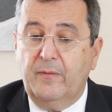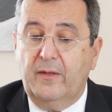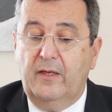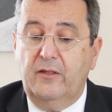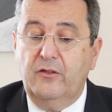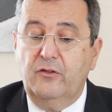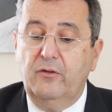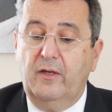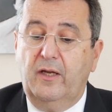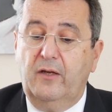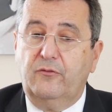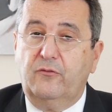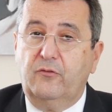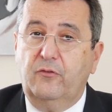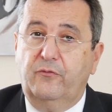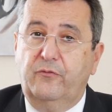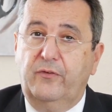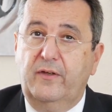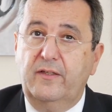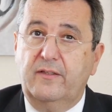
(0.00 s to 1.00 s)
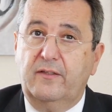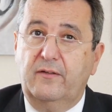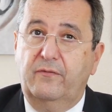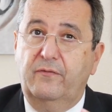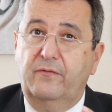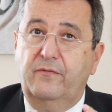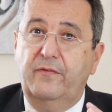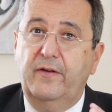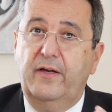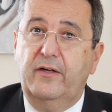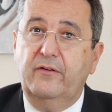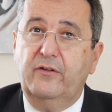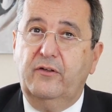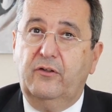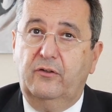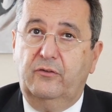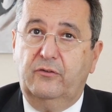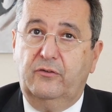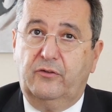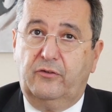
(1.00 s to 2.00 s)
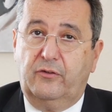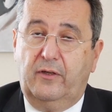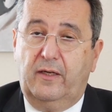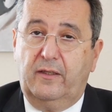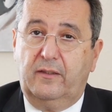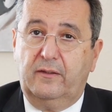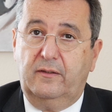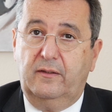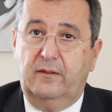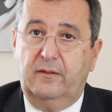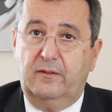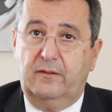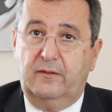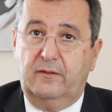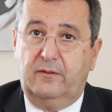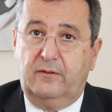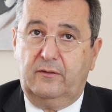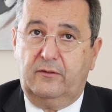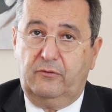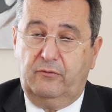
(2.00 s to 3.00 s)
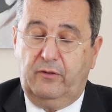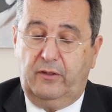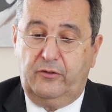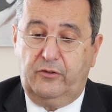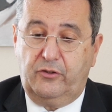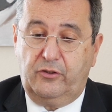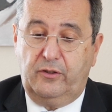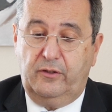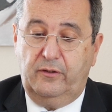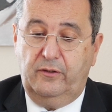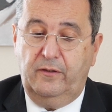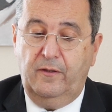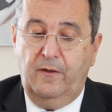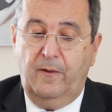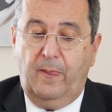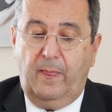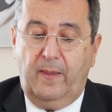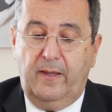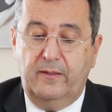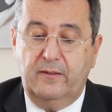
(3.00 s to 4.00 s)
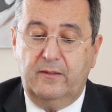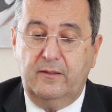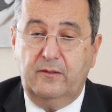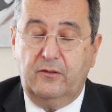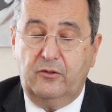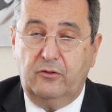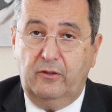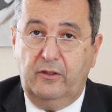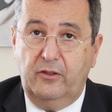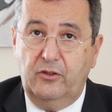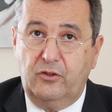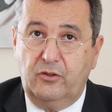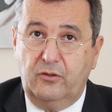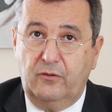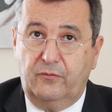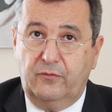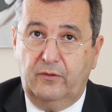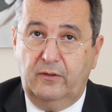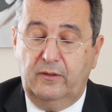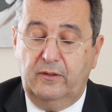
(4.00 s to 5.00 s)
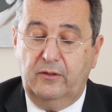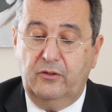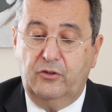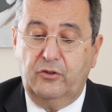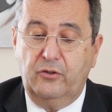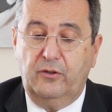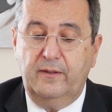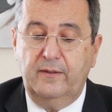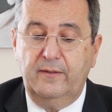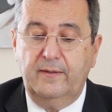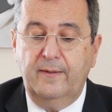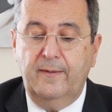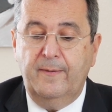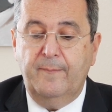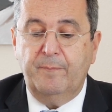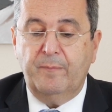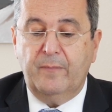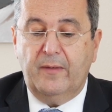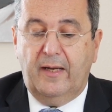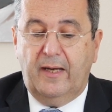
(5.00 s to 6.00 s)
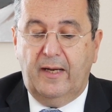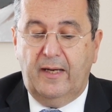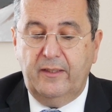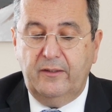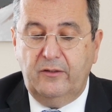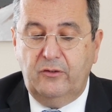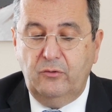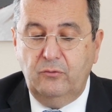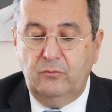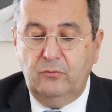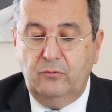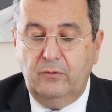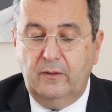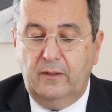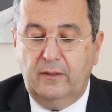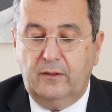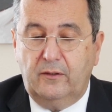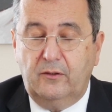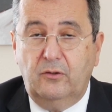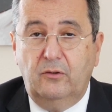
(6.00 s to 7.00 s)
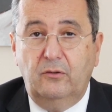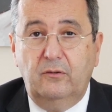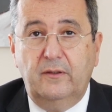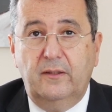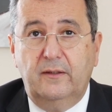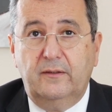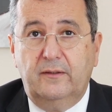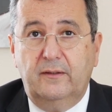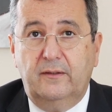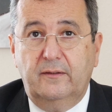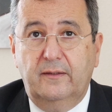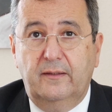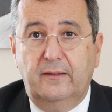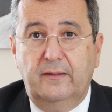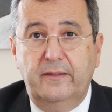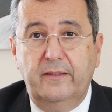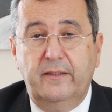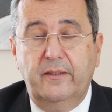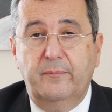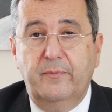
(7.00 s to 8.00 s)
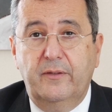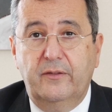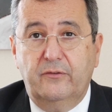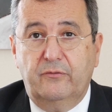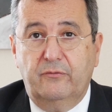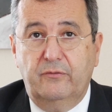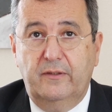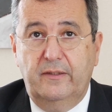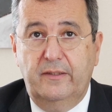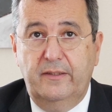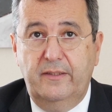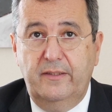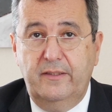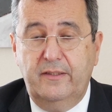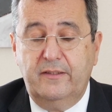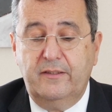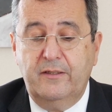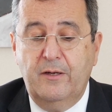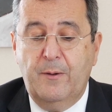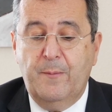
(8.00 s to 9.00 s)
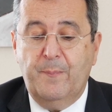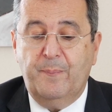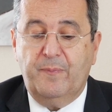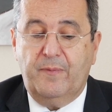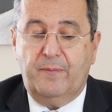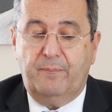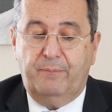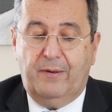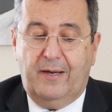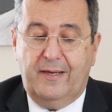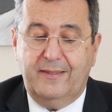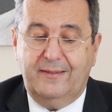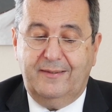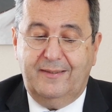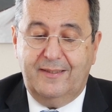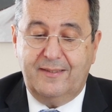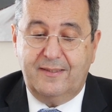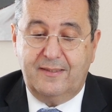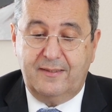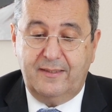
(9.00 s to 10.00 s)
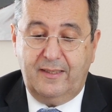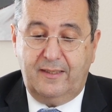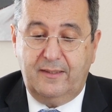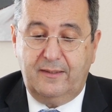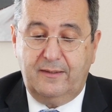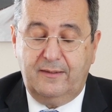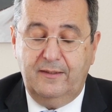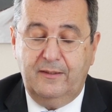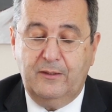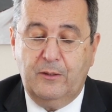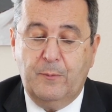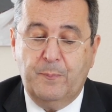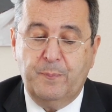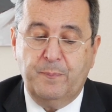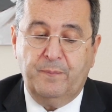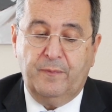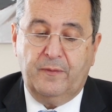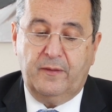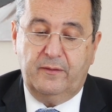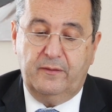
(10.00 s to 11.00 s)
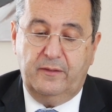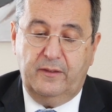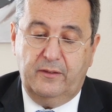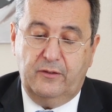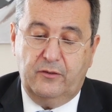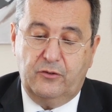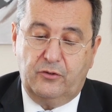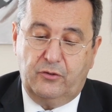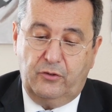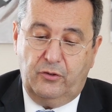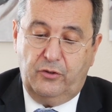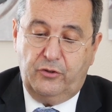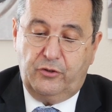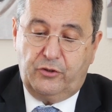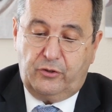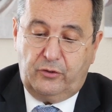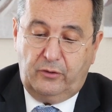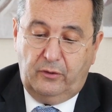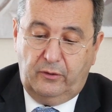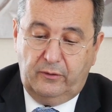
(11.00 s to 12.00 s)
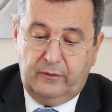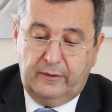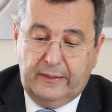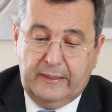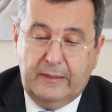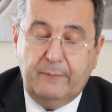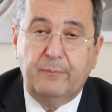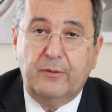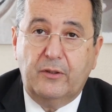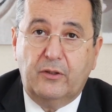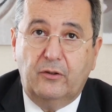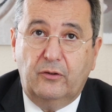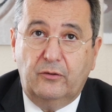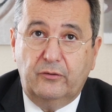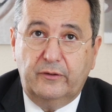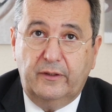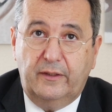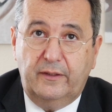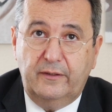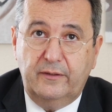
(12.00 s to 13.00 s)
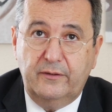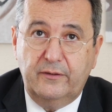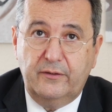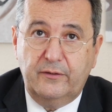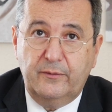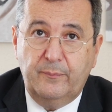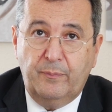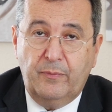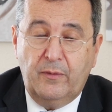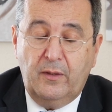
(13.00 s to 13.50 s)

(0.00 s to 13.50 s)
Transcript: and you have to face a very contract structure and situation of the knee joint, I do a collateral ligament release by dissecting the insertion on the epicondyles.